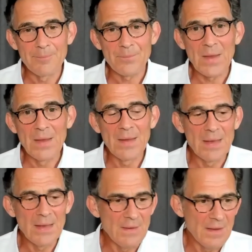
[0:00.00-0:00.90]

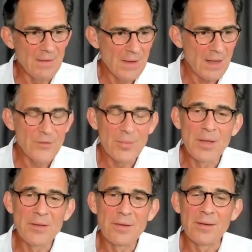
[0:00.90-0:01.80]
In the
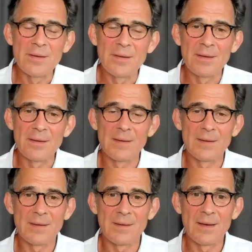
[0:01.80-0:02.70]
ultimate
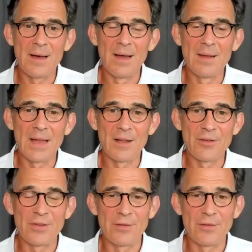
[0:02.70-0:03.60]

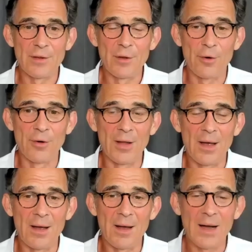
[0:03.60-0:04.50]
analysis, Lauren,
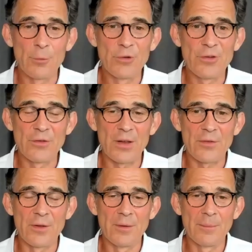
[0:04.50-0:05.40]
I would
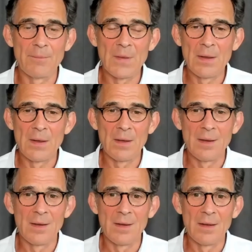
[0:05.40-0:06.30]
suggest that
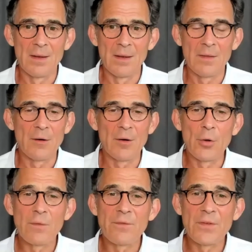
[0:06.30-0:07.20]
there are
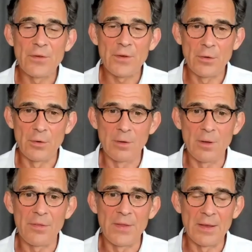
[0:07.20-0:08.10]
no
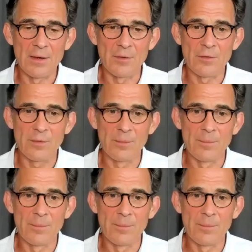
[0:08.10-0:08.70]
physical things.